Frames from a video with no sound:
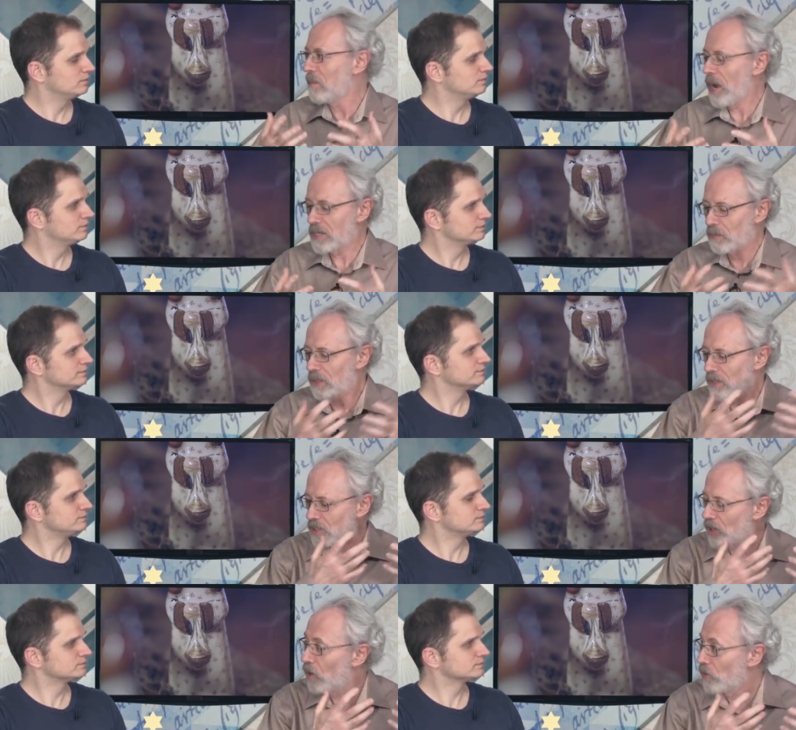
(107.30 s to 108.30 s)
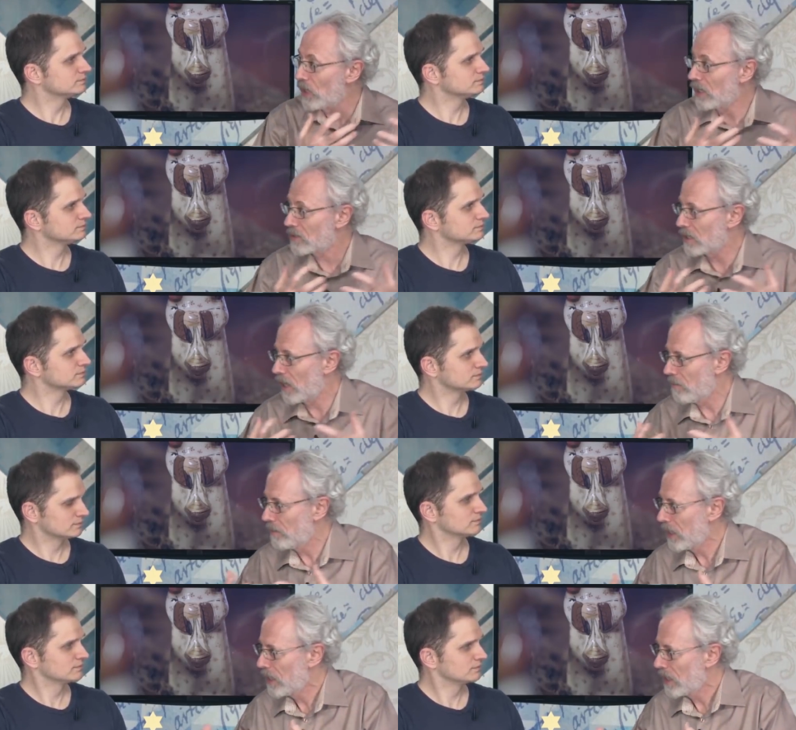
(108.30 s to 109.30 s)
Speaker 1: in their minds, but they're so real to
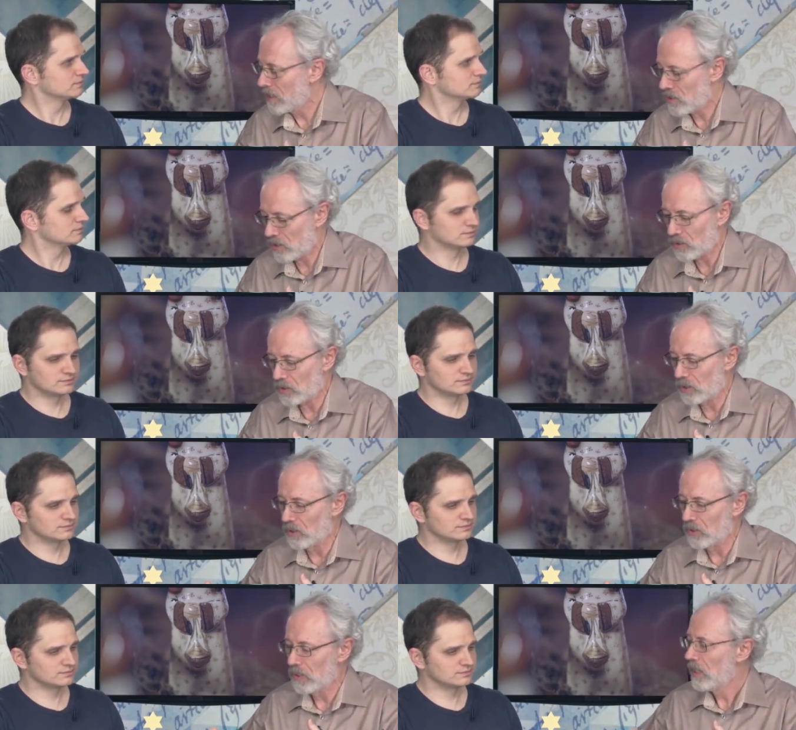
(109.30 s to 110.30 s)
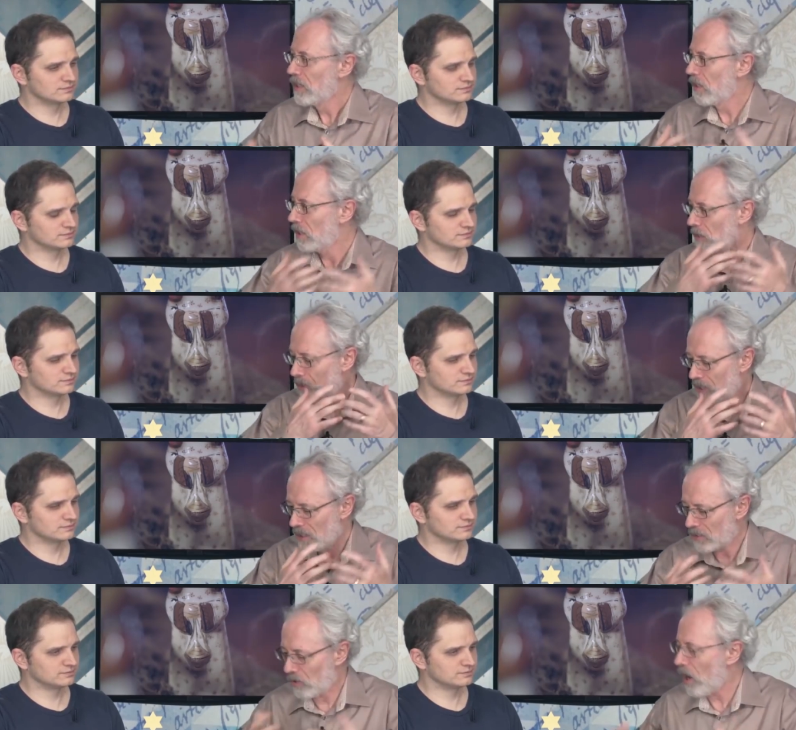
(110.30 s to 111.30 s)
them and so true that they're
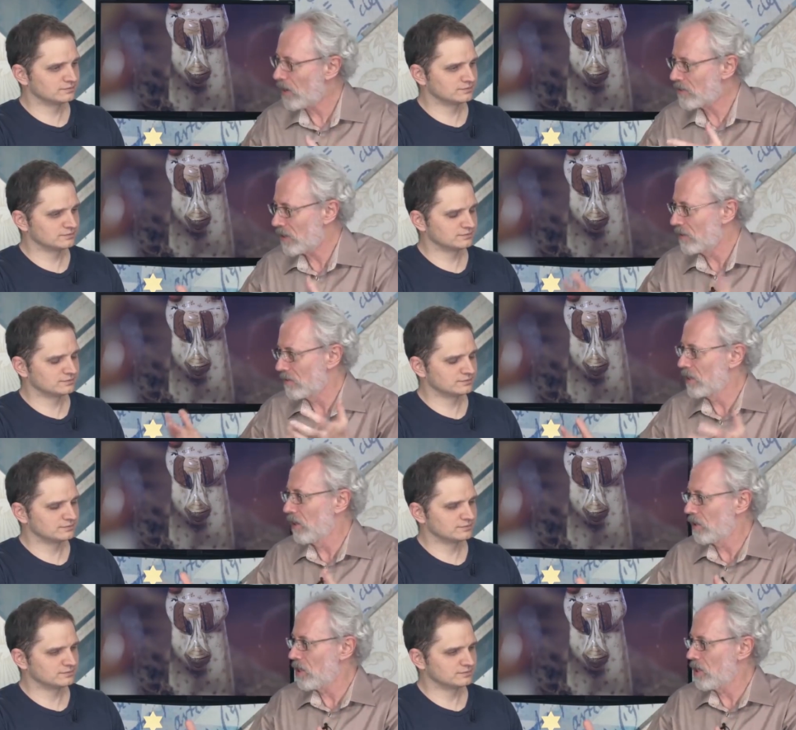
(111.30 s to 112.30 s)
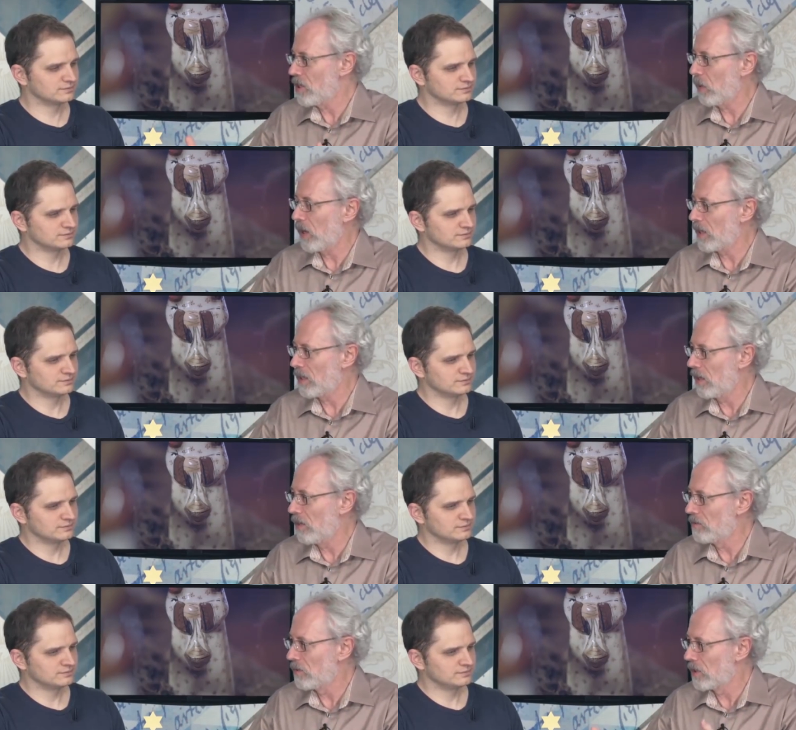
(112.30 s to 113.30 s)
willing to cross the, you know, huge part of the
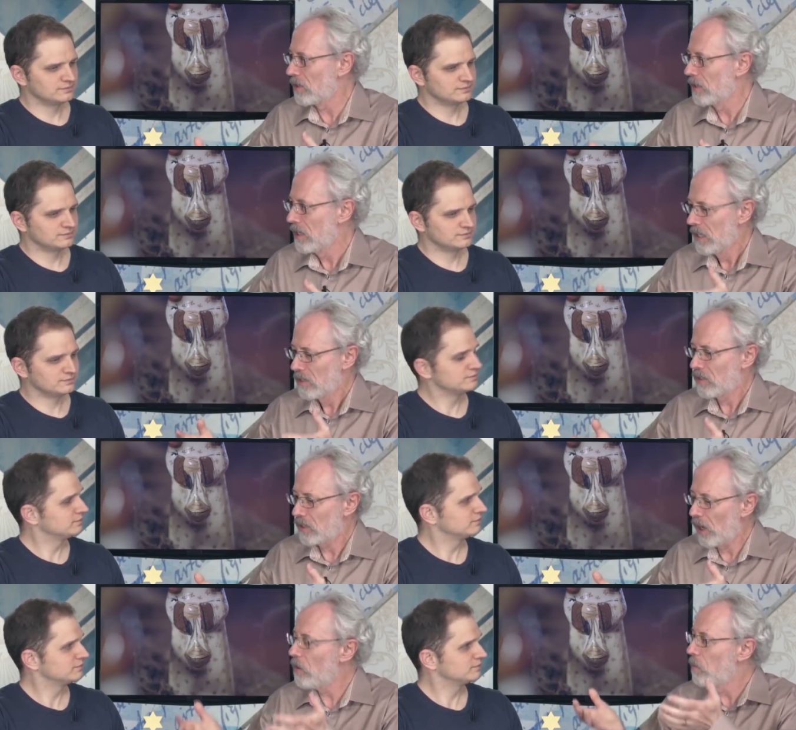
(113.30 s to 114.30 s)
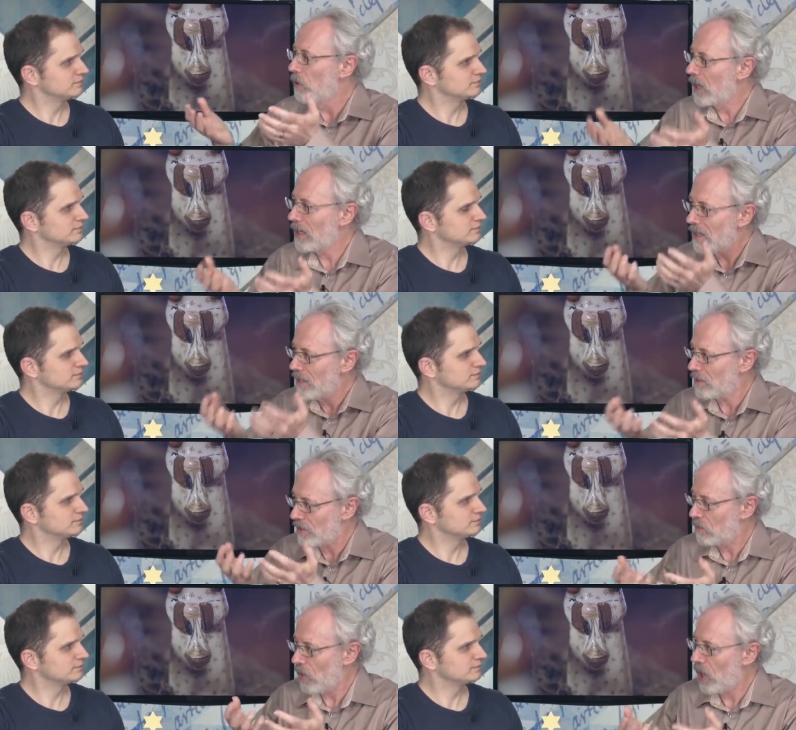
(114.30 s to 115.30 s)
known world to go bring
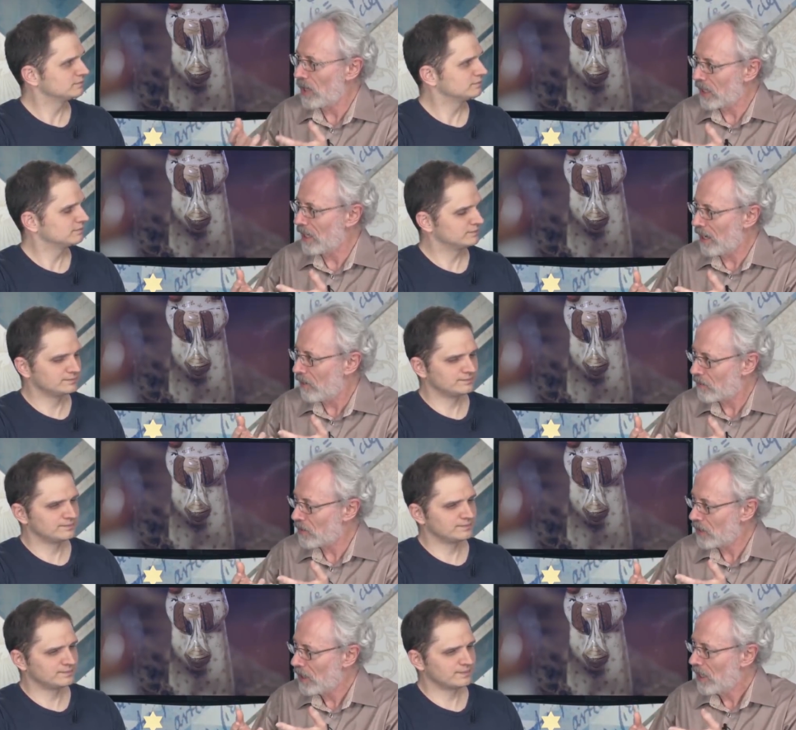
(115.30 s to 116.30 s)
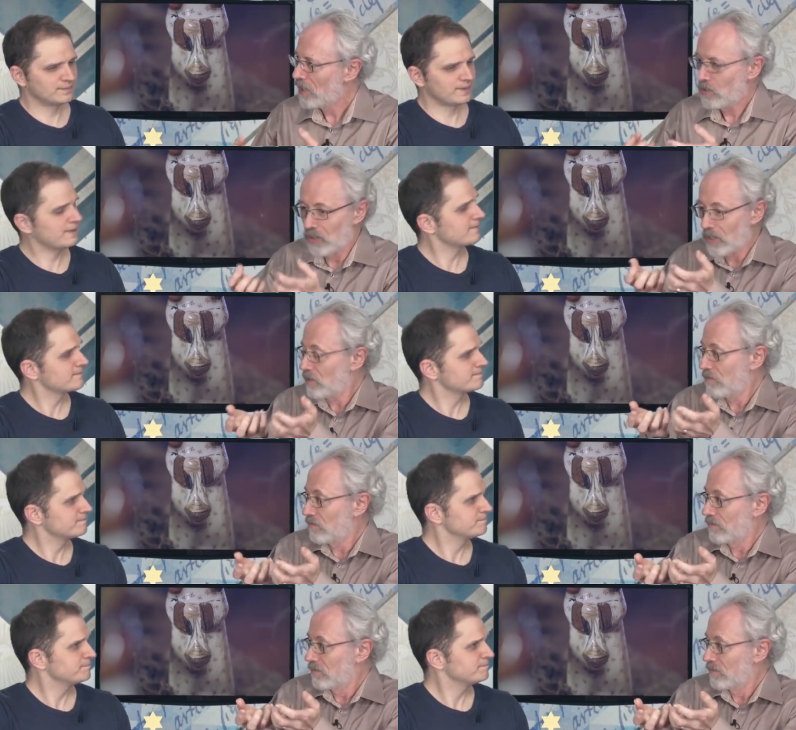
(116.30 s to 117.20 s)
these symbolic gifts to this